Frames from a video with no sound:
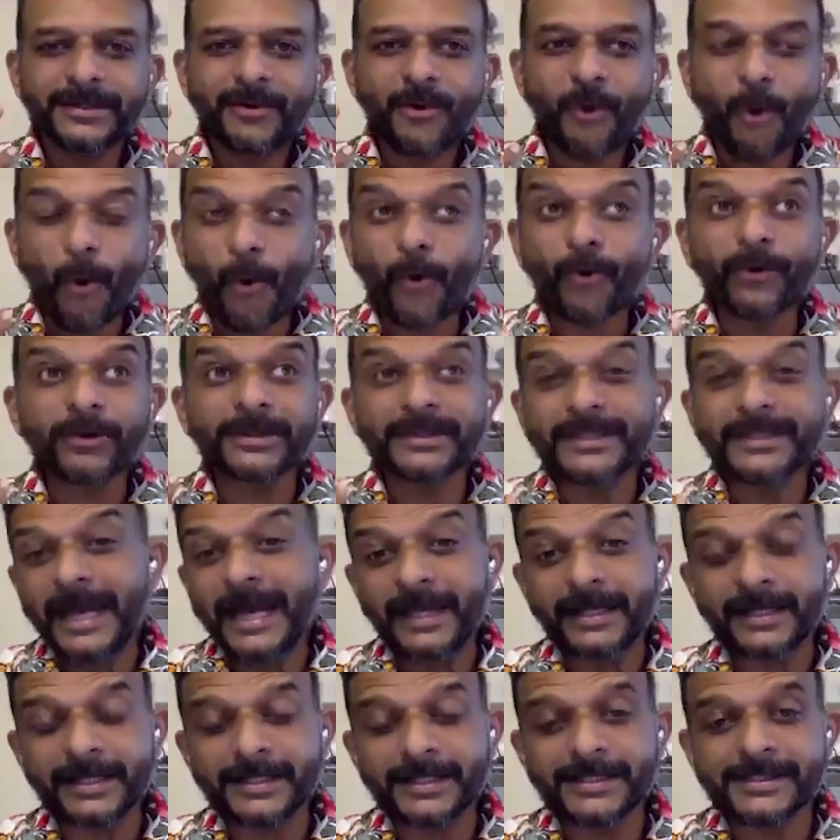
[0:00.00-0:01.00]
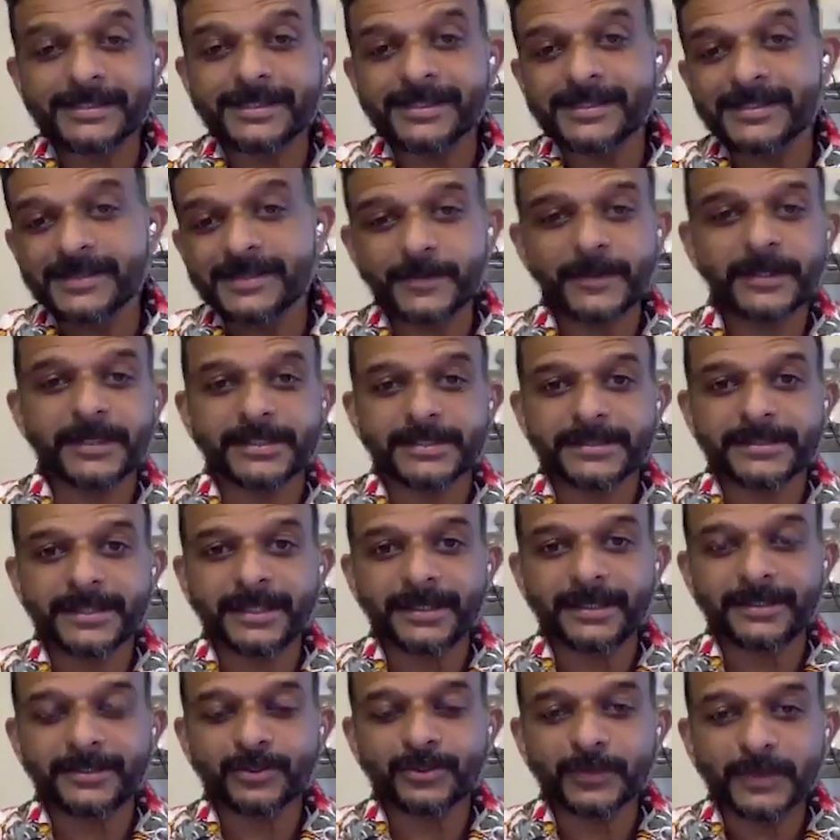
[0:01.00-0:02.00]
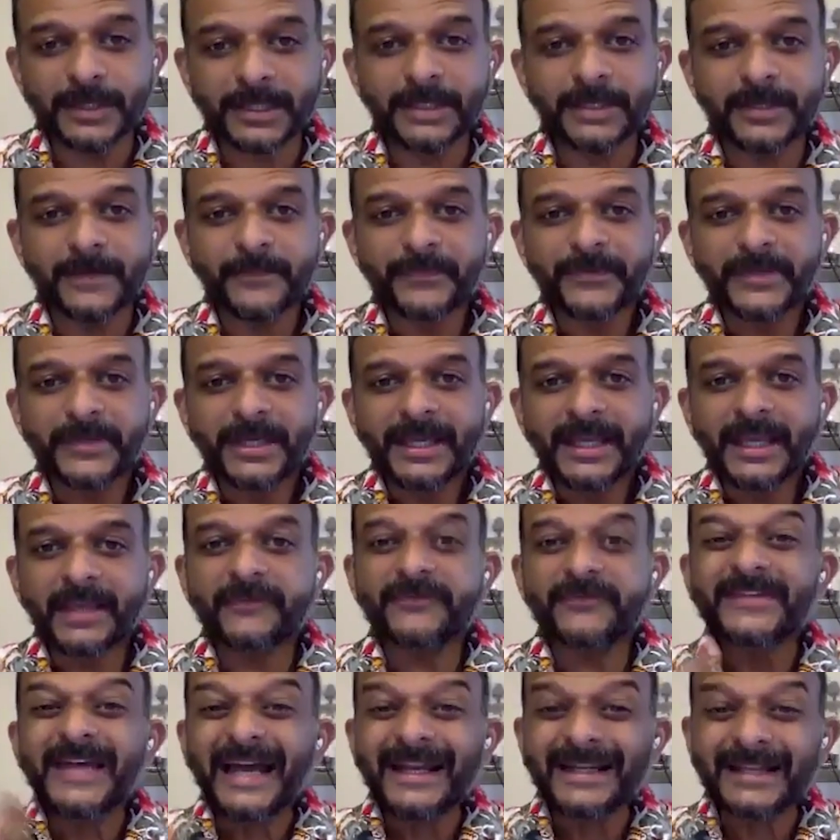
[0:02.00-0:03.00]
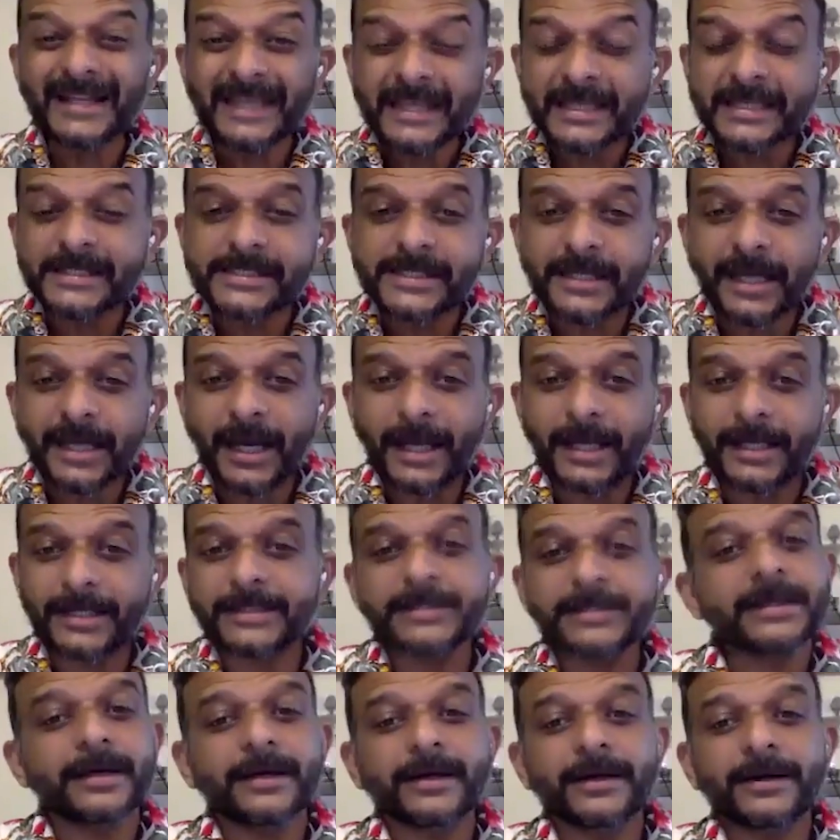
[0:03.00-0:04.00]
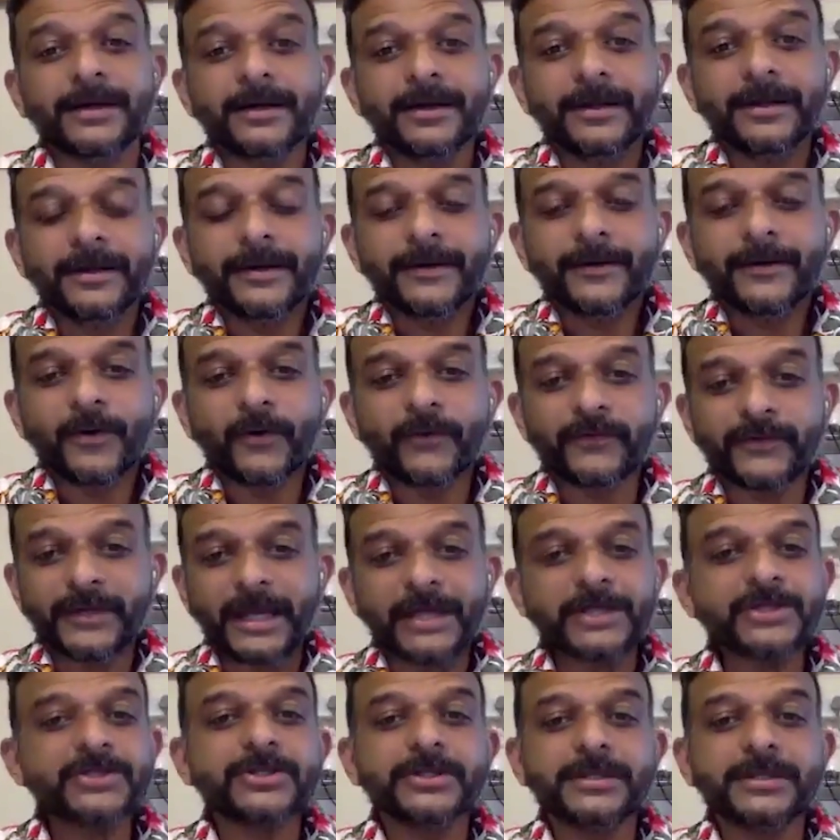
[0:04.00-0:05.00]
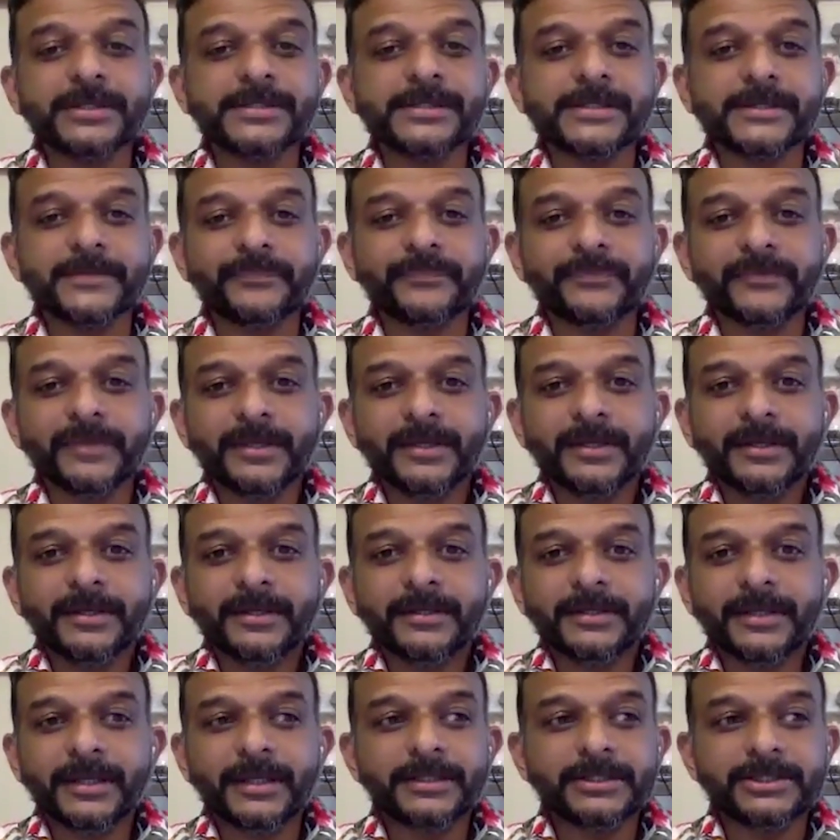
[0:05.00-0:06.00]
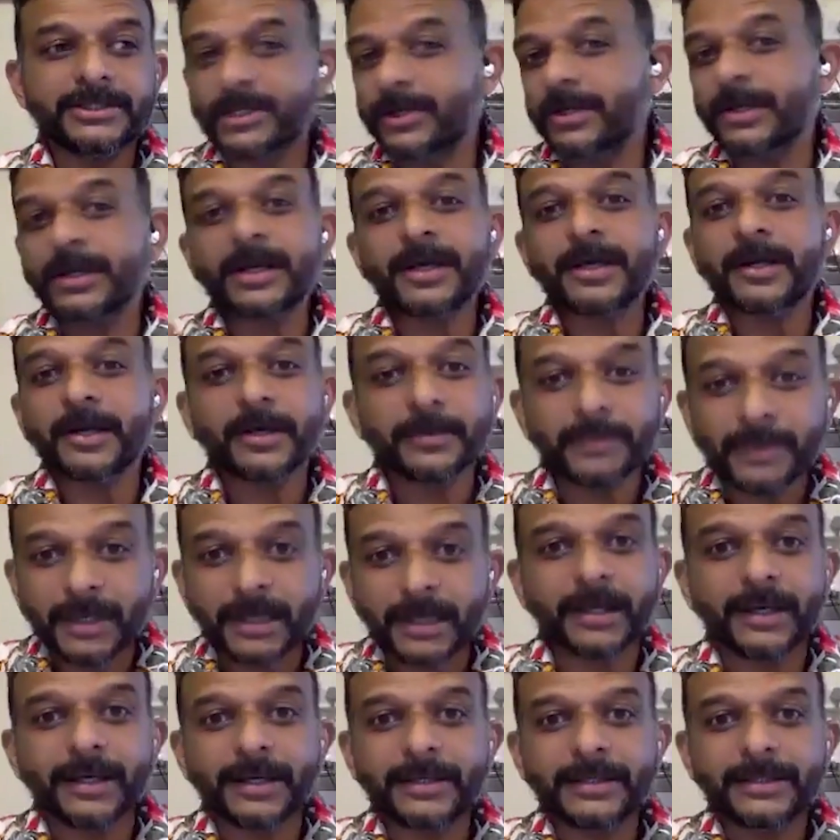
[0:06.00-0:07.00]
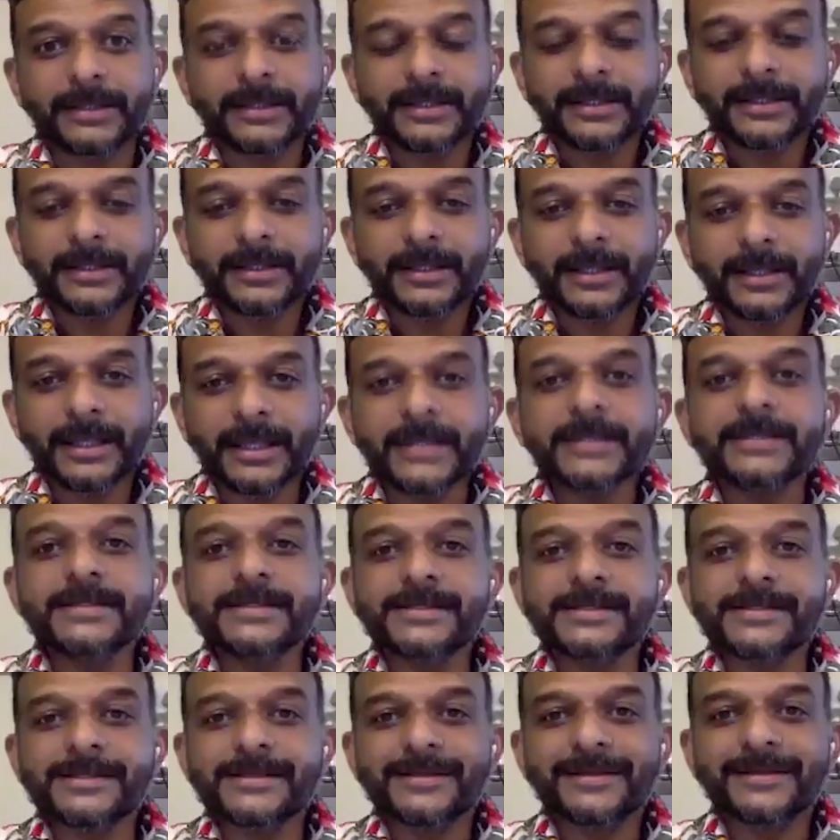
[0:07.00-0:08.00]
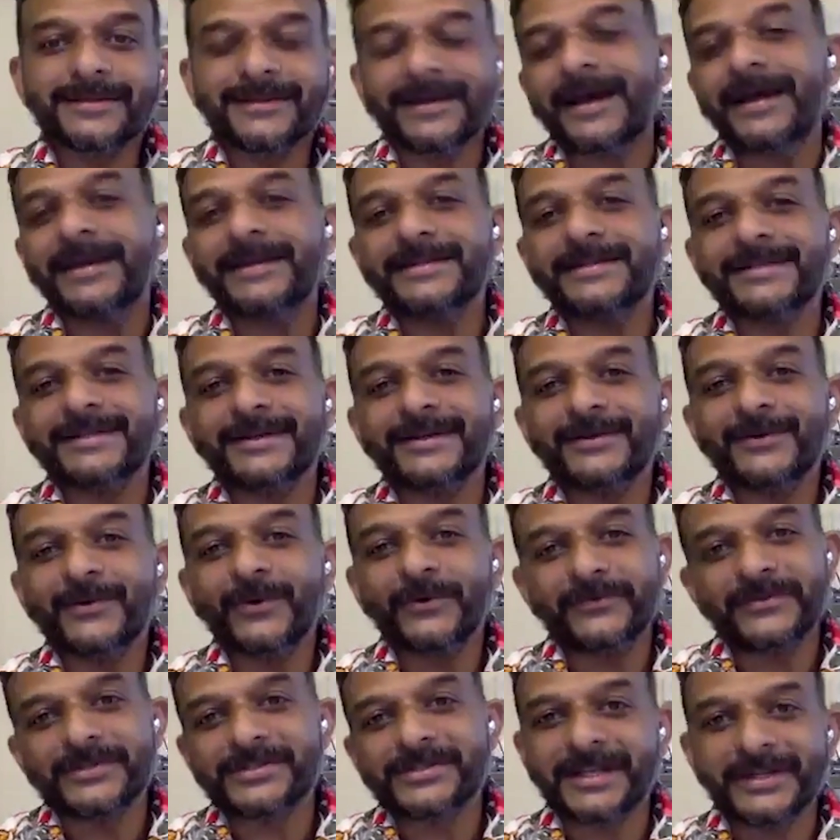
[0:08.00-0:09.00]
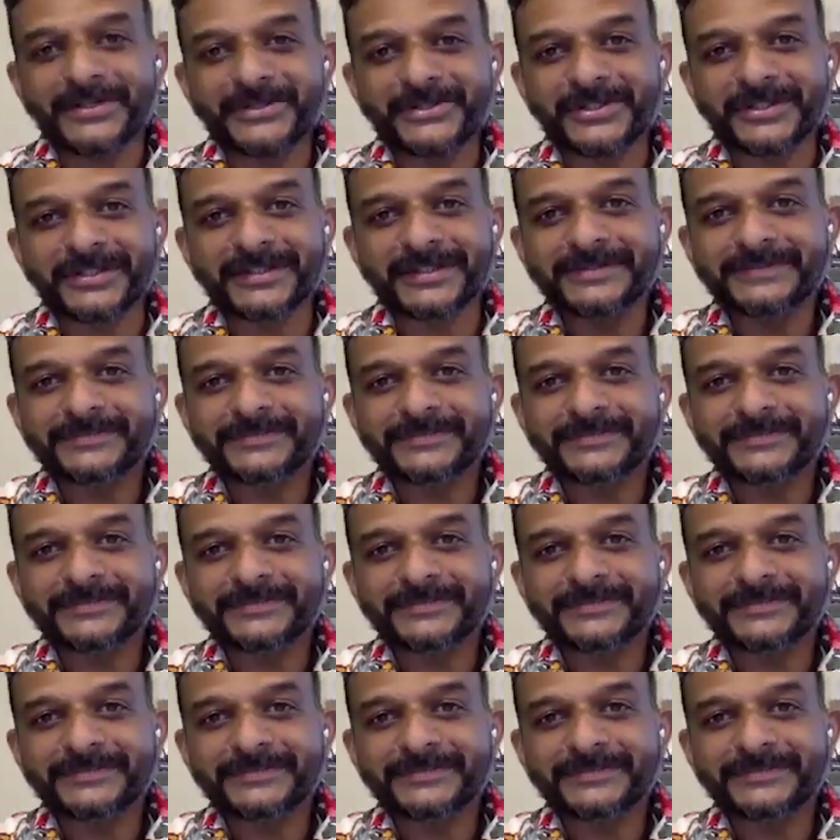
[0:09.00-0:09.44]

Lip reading: All that is the spirit. And to me, if that is the idea of nationalism, then Jana Gana Mana is the idea of this country.